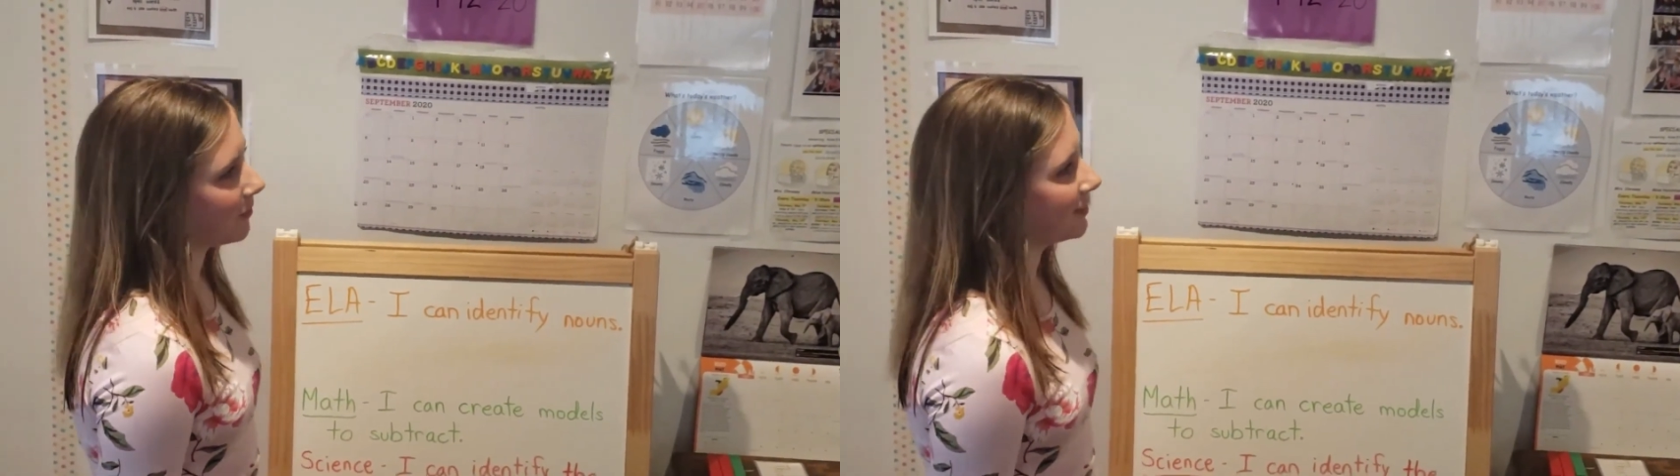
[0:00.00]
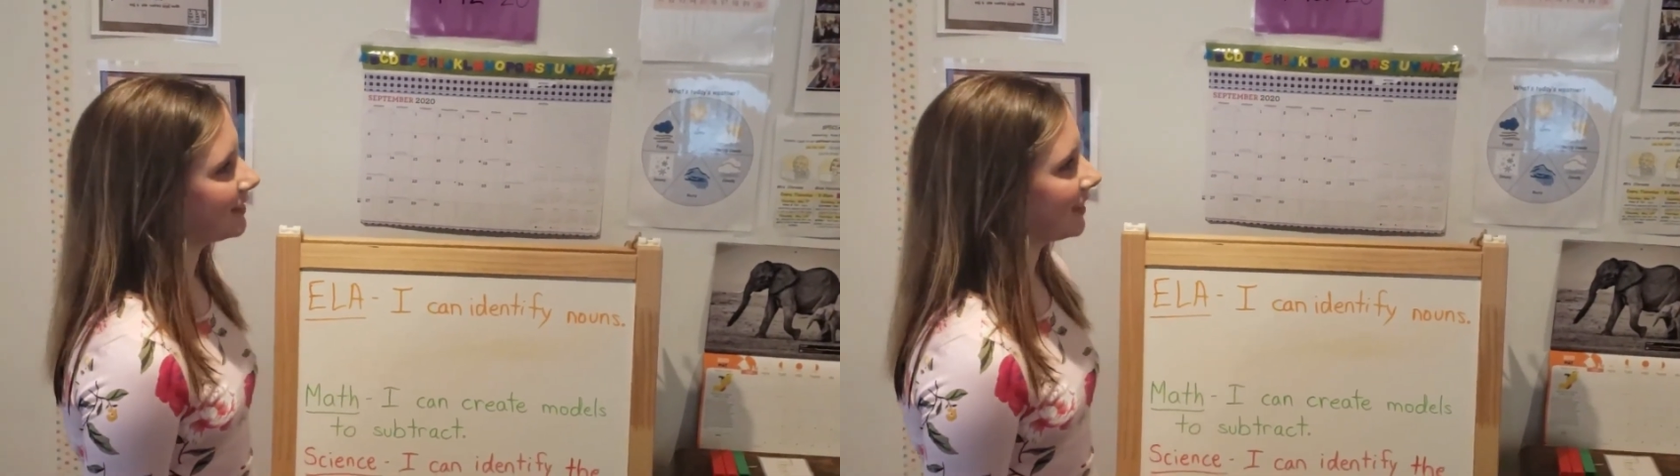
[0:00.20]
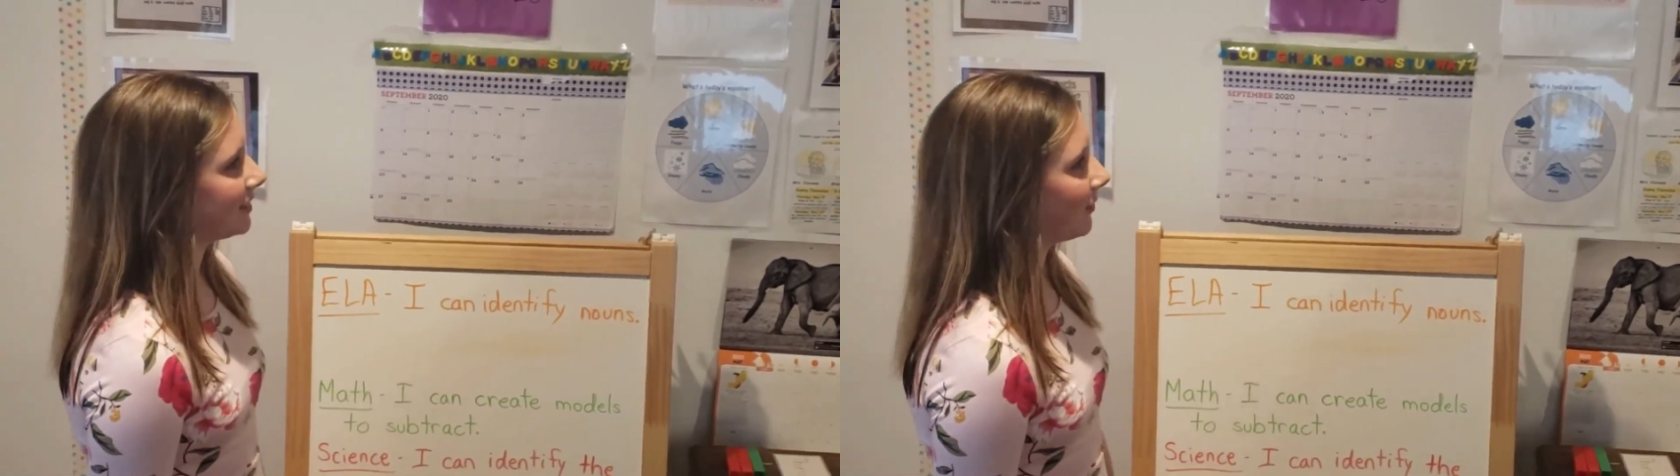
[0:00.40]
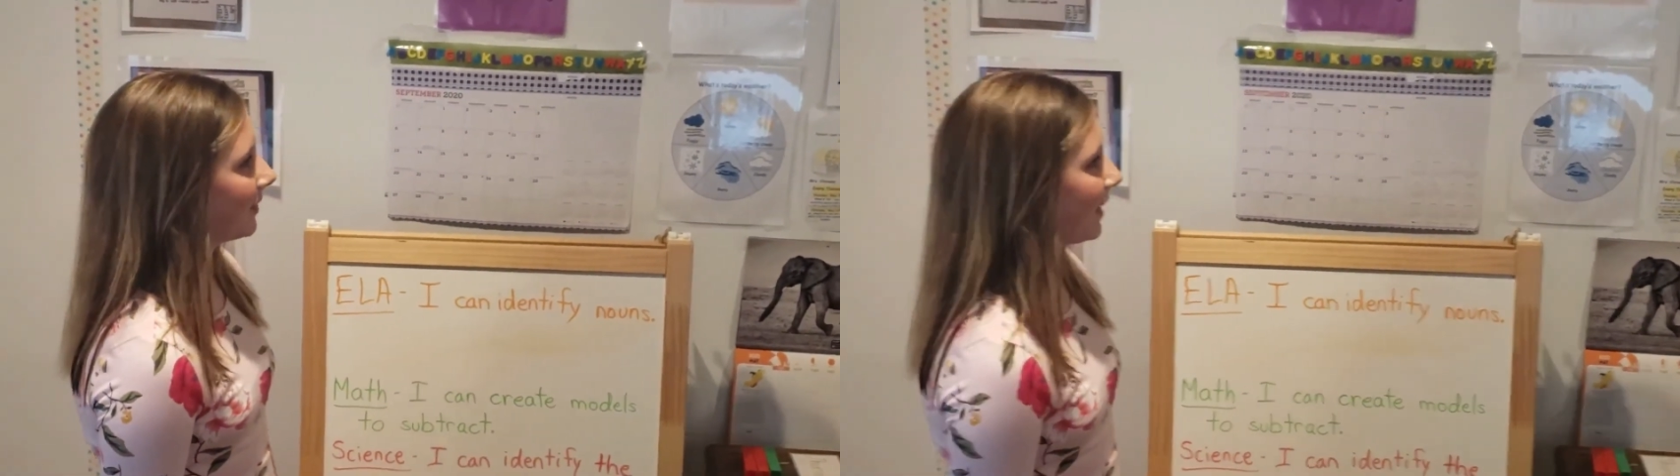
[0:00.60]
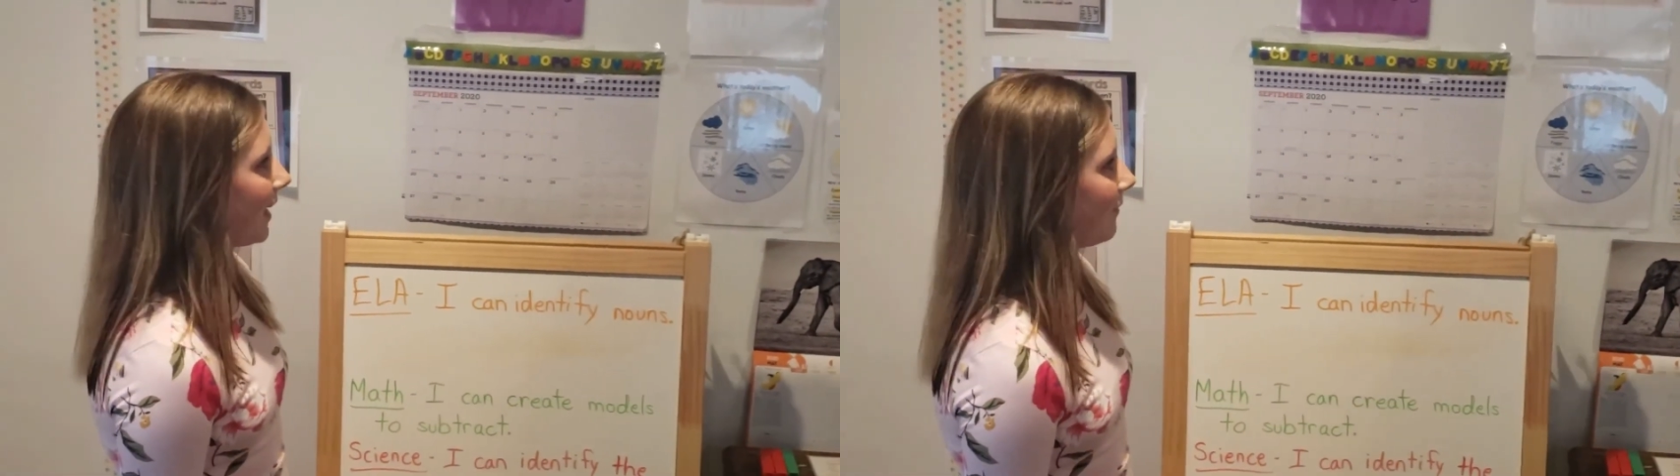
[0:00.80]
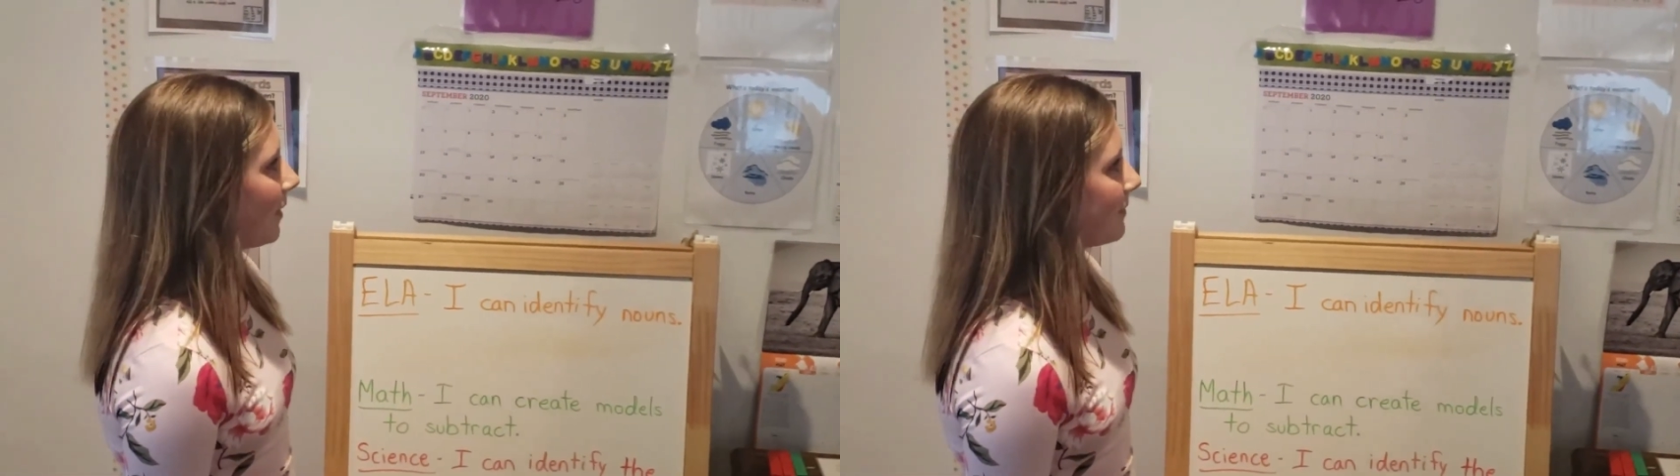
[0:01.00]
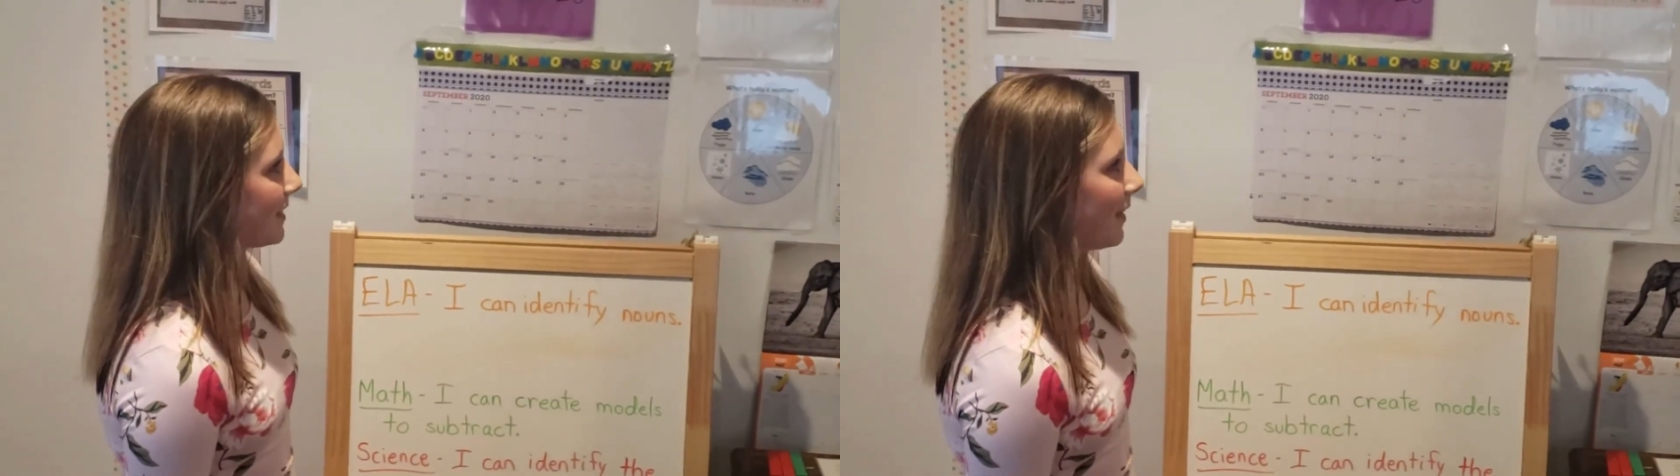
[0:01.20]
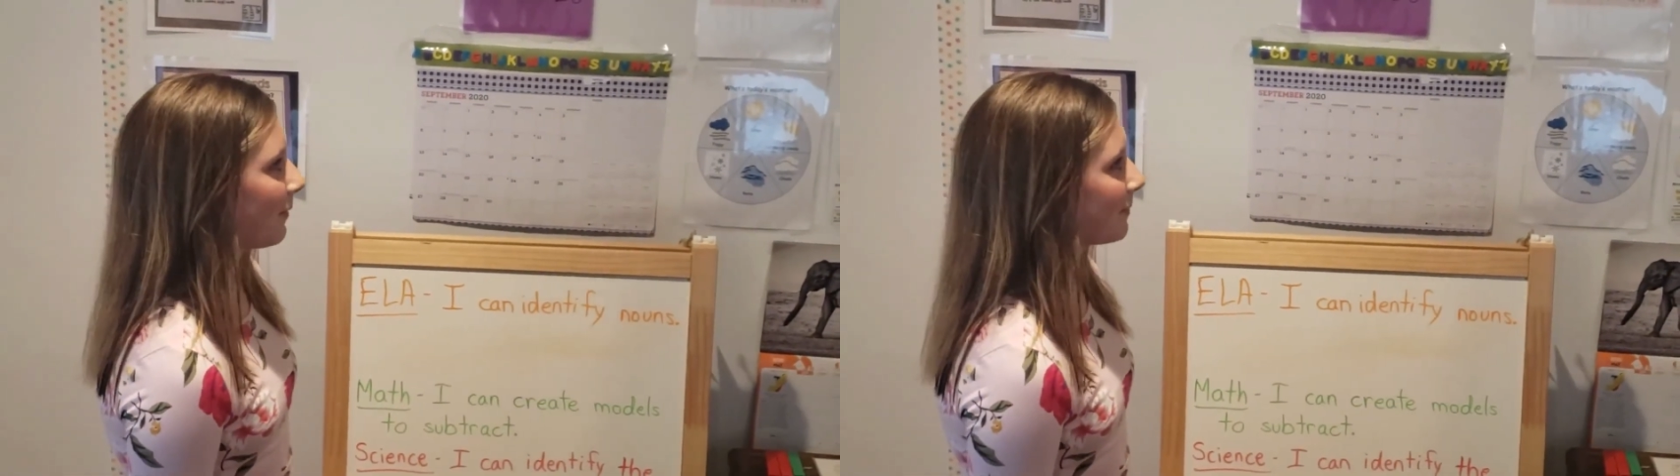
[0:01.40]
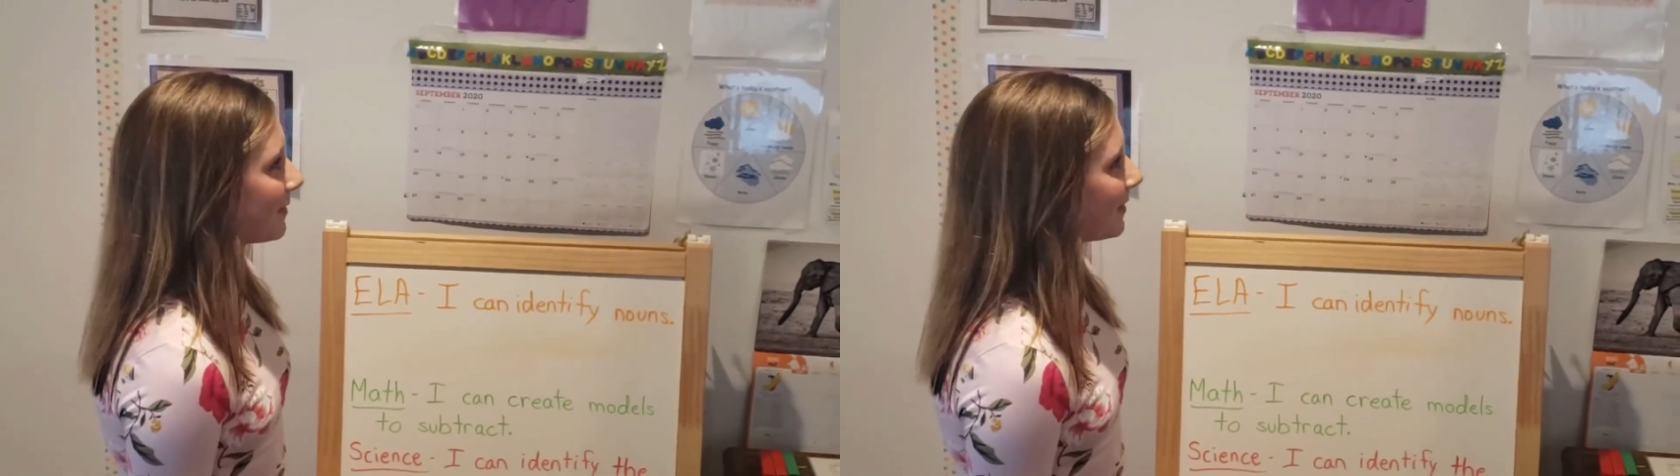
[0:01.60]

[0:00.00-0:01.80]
so it's nice knowing that I have them to help.